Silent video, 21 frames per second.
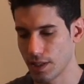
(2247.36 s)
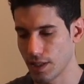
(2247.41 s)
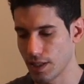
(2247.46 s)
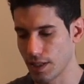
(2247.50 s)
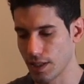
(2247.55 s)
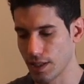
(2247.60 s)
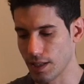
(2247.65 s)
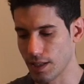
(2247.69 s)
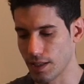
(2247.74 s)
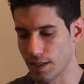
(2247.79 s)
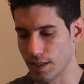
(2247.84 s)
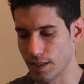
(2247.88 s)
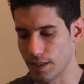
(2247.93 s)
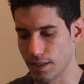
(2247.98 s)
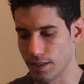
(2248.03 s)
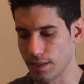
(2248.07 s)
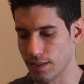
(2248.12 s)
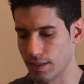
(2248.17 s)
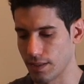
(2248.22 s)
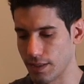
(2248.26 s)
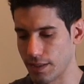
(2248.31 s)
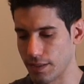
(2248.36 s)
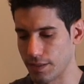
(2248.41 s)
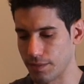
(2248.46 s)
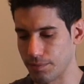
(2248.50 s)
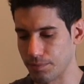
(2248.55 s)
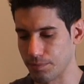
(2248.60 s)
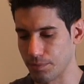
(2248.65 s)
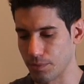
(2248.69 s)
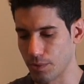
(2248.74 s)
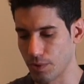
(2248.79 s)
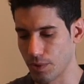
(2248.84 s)
and
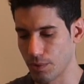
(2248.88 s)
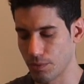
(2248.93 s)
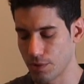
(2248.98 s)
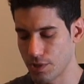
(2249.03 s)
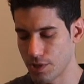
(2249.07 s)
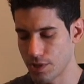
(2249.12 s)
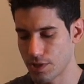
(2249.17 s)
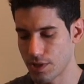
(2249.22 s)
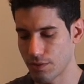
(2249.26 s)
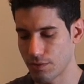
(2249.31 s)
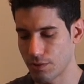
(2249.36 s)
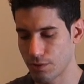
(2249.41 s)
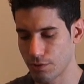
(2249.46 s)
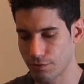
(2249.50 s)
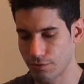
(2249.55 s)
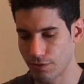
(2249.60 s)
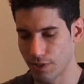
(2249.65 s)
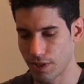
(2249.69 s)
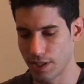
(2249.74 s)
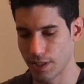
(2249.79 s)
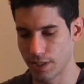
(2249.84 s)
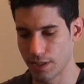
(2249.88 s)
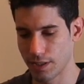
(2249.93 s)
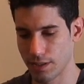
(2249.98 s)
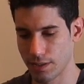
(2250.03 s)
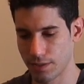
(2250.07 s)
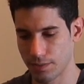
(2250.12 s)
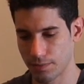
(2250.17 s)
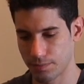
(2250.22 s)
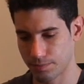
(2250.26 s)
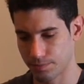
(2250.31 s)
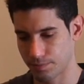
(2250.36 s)
um, we, we just have to find
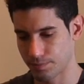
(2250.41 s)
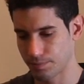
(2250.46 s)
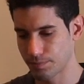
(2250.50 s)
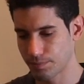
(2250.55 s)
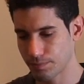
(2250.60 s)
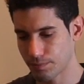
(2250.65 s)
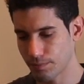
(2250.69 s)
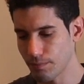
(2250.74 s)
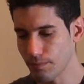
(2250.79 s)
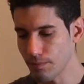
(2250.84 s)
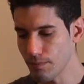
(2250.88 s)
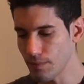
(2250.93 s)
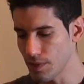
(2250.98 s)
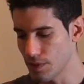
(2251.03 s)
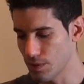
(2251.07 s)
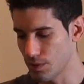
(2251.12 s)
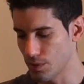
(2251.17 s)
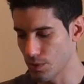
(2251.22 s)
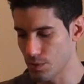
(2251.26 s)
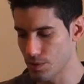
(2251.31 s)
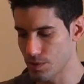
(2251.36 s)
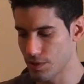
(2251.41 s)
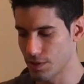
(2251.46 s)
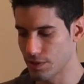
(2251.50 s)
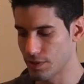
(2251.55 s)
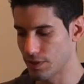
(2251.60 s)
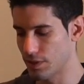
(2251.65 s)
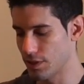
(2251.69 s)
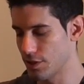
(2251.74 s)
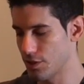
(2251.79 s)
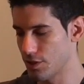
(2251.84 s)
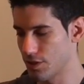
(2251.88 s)
those
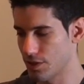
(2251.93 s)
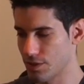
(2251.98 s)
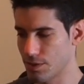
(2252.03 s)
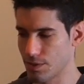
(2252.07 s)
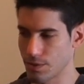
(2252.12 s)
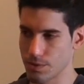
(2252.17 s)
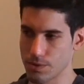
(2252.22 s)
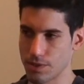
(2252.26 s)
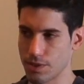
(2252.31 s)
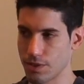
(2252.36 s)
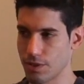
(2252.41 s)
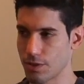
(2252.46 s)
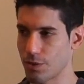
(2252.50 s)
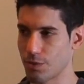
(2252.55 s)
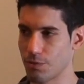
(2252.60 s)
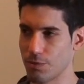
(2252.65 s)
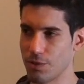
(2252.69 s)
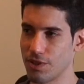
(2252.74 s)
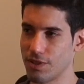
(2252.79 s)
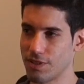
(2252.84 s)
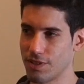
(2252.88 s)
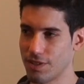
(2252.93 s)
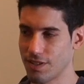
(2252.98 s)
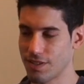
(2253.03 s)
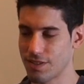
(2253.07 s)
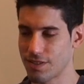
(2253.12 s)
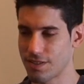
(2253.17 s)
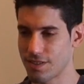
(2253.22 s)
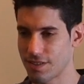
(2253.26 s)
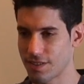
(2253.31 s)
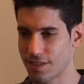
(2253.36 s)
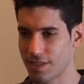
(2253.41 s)
little niches, those little
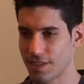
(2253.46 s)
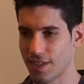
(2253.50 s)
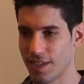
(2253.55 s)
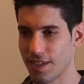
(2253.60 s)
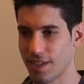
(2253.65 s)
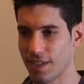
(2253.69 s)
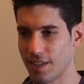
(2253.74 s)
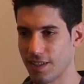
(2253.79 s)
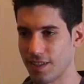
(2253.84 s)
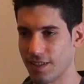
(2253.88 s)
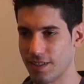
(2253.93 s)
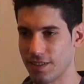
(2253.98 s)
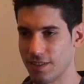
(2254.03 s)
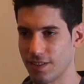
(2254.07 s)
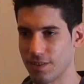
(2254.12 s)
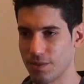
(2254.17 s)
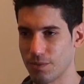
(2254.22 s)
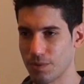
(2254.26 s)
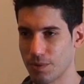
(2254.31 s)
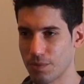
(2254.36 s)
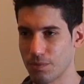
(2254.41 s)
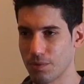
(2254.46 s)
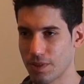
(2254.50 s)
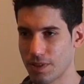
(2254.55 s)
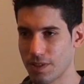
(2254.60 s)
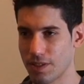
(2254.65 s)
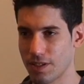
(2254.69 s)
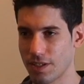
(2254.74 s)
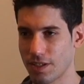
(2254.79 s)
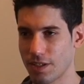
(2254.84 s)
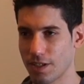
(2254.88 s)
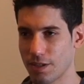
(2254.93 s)
communities, and uh, we, are
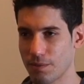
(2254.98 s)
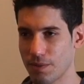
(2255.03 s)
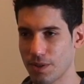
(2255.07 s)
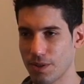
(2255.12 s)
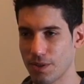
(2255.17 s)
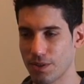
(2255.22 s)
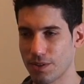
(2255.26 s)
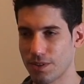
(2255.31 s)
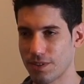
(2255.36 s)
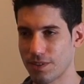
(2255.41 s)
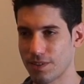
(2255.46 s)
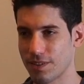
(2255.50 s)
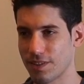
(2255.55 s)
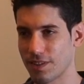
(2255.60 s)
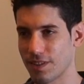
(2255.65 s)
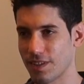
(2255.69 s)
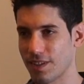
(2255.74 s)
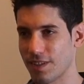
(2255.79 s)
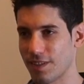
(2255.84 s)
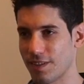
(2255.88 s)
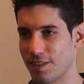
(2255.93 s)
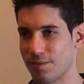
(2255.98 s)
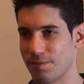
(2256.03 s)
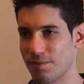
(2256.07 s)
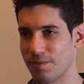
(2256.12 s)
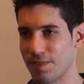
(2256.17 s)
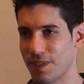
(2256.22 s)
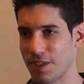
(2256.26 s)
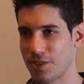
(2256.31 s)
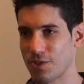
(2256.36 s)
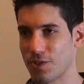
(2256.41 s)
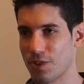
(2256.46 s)
thinking about um,
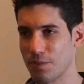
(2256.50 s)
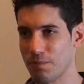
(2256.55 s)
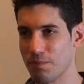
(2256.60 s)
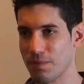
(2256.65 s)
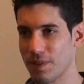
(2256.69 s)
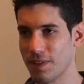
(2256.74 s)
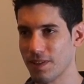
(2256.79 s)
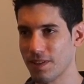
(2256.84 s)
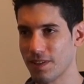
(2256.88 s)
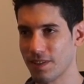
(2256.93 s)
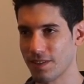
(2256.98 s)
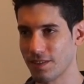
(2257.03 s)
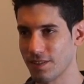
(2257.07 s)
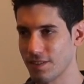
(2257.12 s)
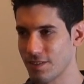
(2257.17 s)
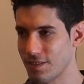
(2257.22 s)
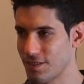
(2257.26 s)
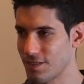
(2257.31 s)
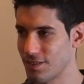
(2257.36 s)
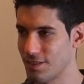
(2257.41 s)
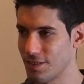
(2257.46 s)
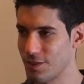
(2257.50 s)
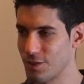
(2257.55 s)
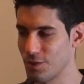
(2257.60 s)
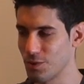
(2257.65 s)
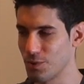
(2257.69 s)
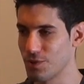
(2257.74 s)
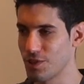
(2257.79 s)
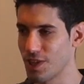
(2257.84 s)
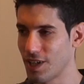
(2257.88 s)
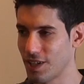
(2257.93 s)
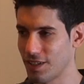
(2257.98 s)
actually building this this new
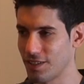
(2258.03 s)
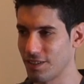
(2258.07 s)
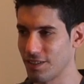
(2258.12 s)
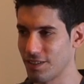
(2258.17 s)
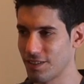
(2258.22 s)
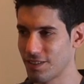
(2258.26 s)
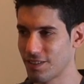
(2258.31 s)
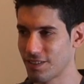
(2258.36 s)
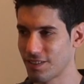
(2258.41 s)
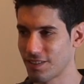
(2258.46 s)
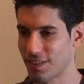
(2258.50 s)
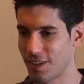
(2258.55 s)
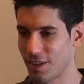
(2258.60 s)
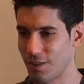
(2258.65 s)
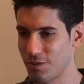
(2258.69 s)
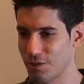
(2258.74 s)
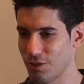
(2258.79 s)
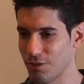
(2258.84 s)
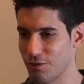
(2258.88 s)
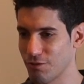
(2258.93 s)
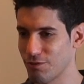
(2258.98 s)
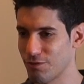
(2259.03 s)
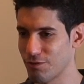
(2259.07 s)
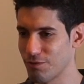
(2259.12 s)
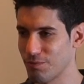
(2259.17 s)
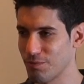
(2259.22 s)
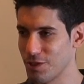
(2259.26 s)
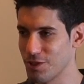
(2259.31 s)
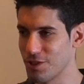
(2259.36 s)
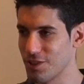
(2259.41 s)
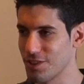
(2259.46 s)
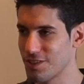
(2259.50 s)
giant out of
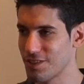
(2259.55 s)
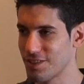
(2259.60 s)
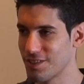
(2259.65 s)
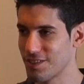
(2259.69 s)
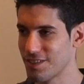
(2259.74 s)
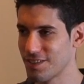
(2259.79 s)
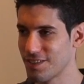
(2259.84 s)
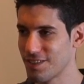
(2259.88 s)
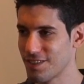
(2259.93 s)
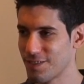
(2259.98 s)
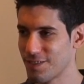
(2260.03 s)
widgets.